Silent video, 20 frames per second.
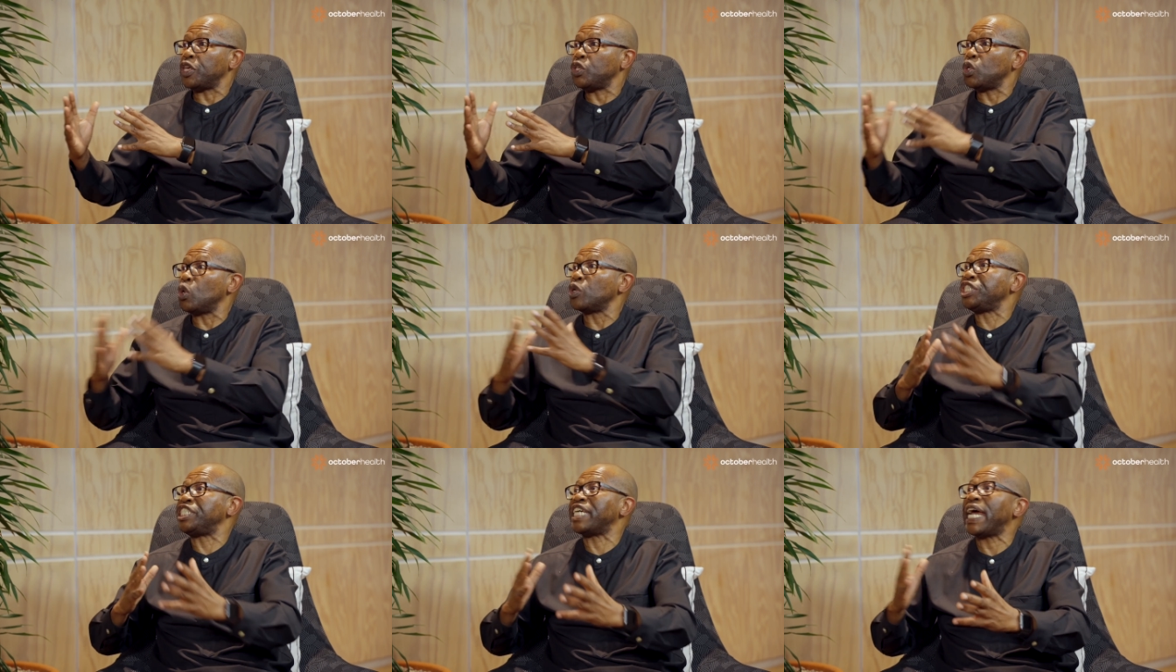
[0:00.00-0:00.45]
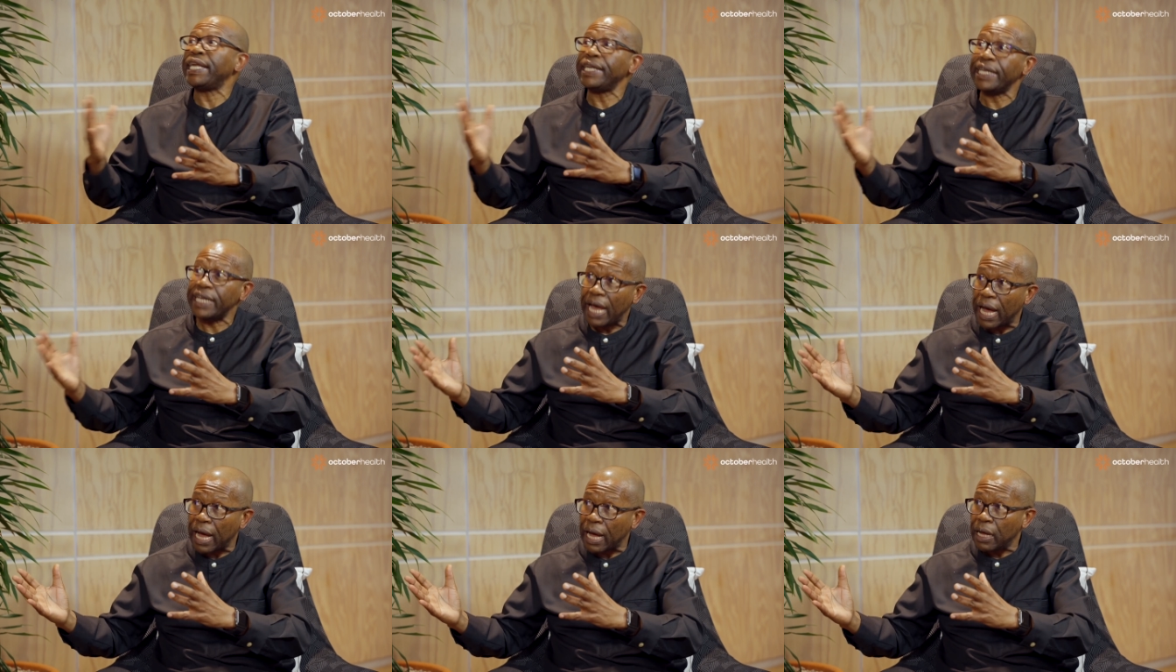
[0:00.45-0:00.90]
your
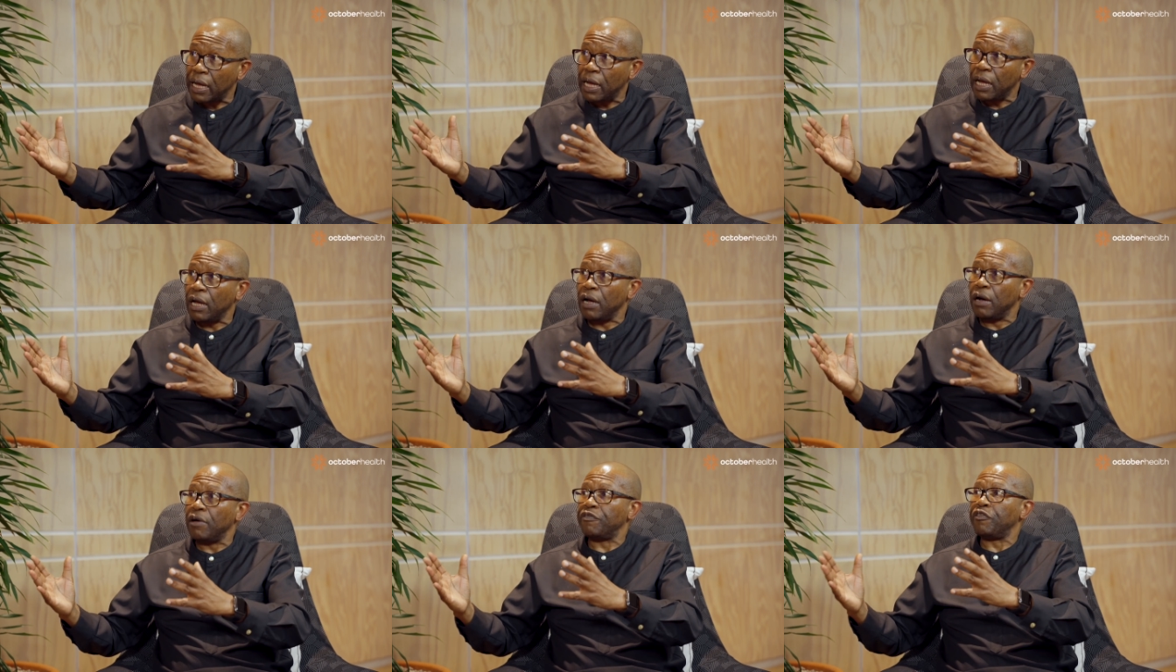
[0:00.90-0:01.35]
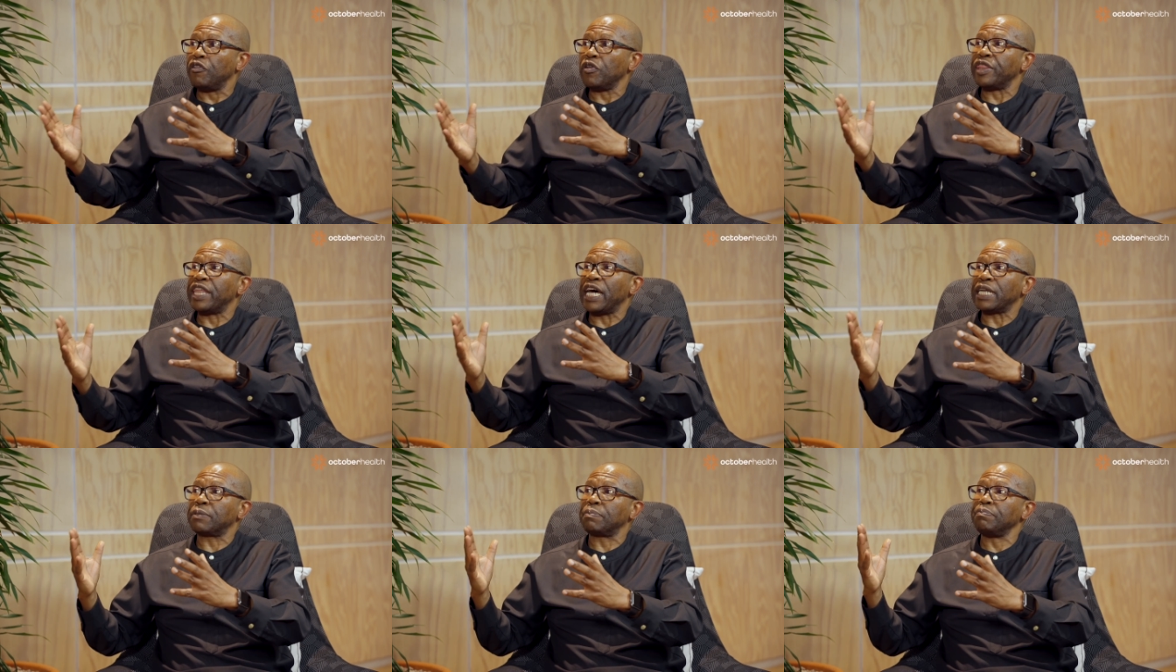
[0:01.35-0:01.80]
gender, for
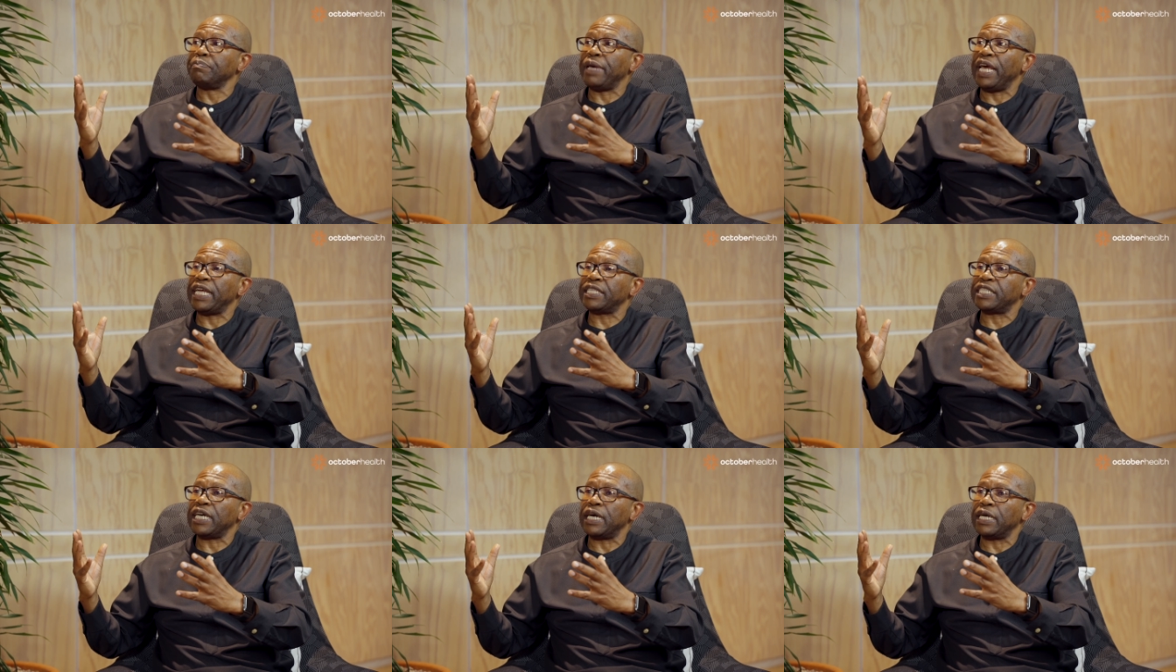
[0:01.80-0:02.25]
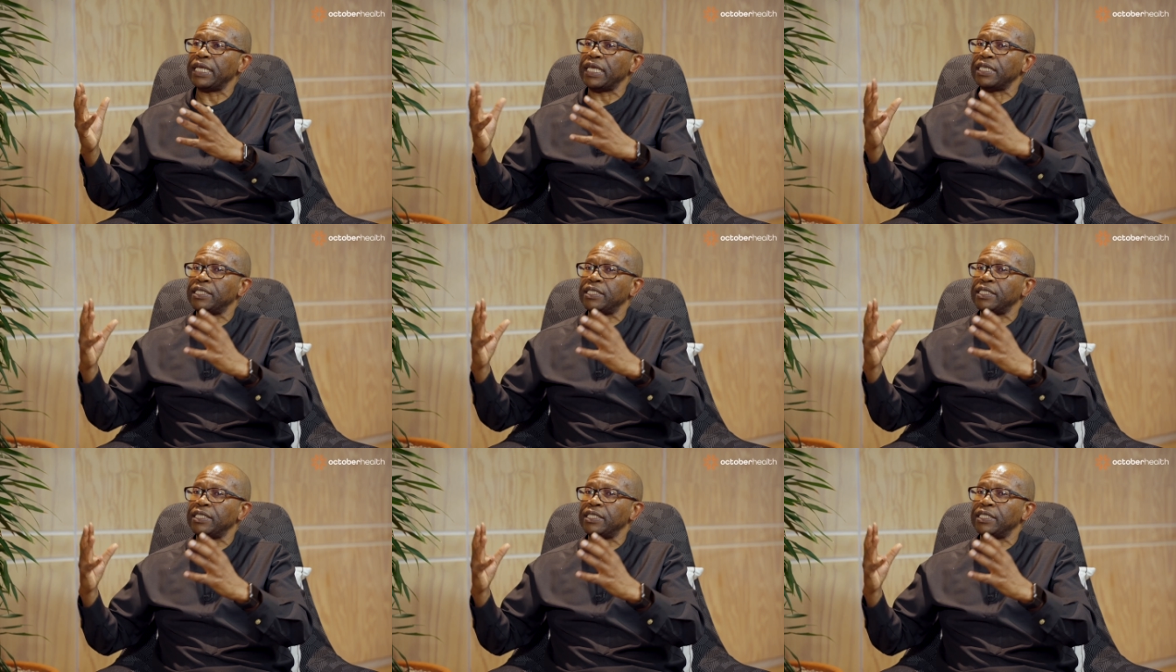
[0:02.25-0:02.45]
that matter.